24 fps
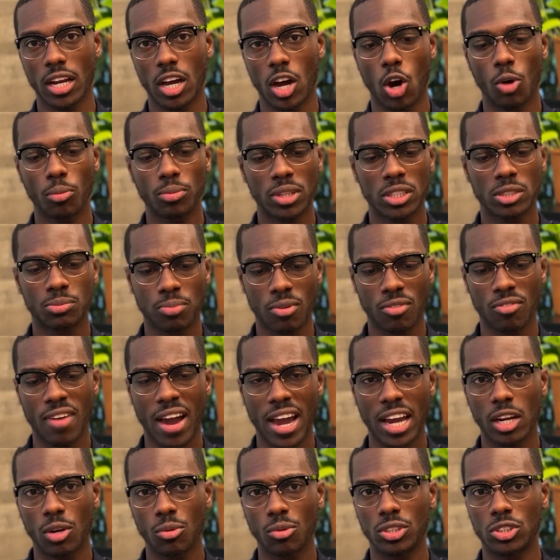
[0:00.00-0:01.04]
I hope this
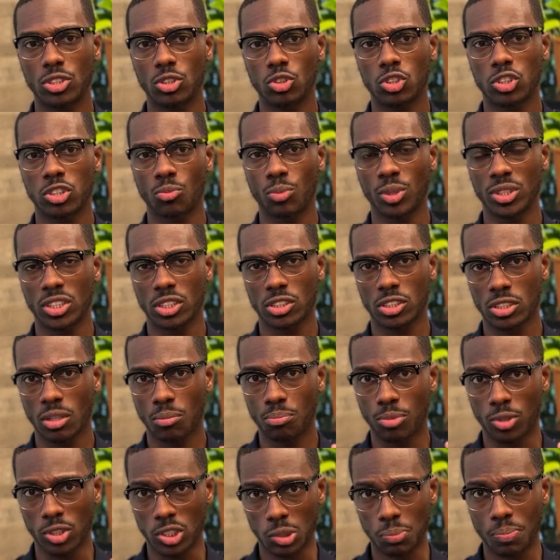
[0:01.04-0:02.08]
provided with some
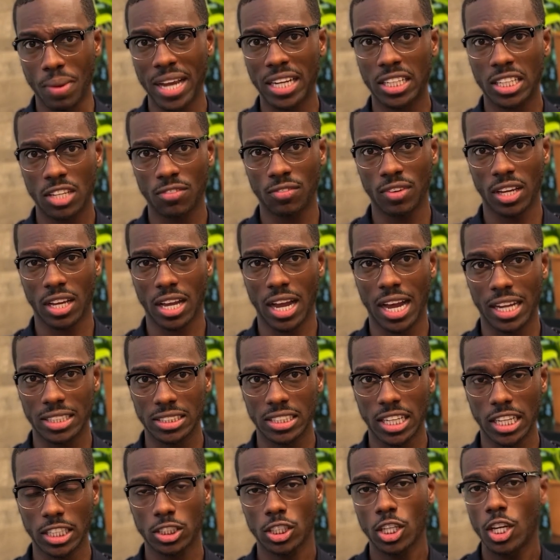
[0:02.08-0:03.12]
perspective and
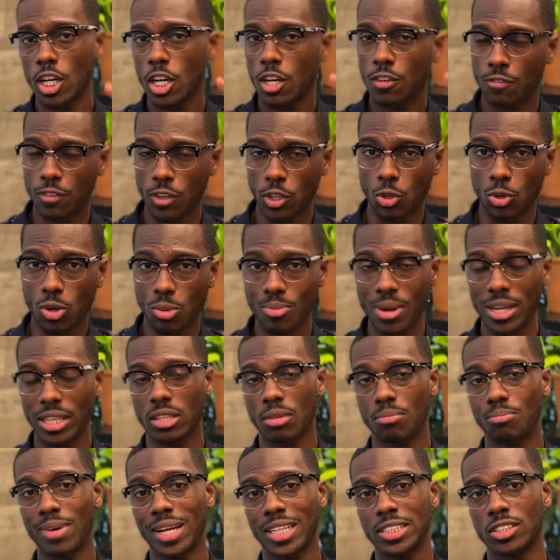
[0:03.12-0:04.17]
context for you to make the
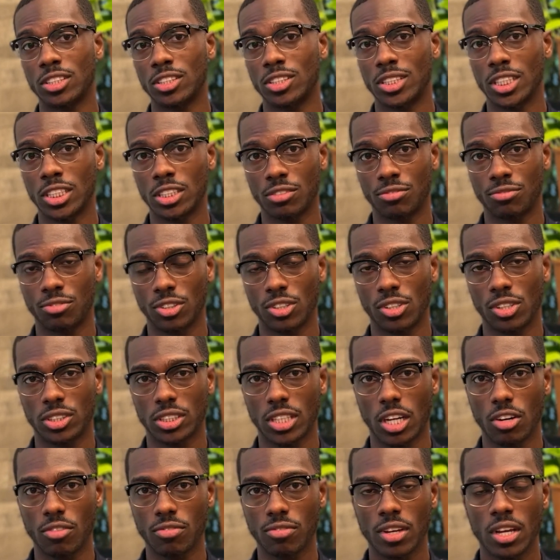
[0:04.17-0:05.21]
best decision for
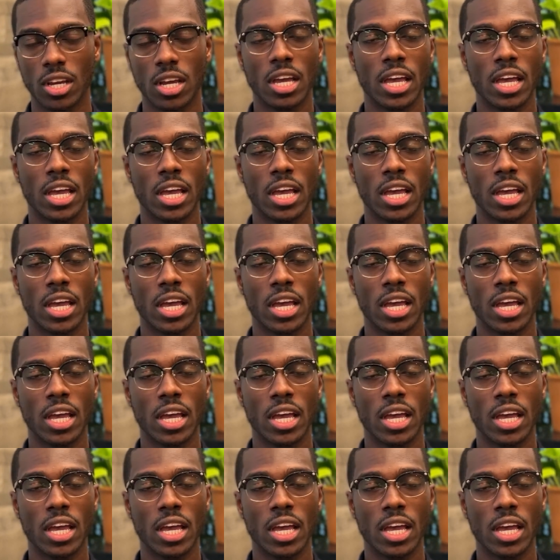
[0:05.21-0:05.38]
yourself.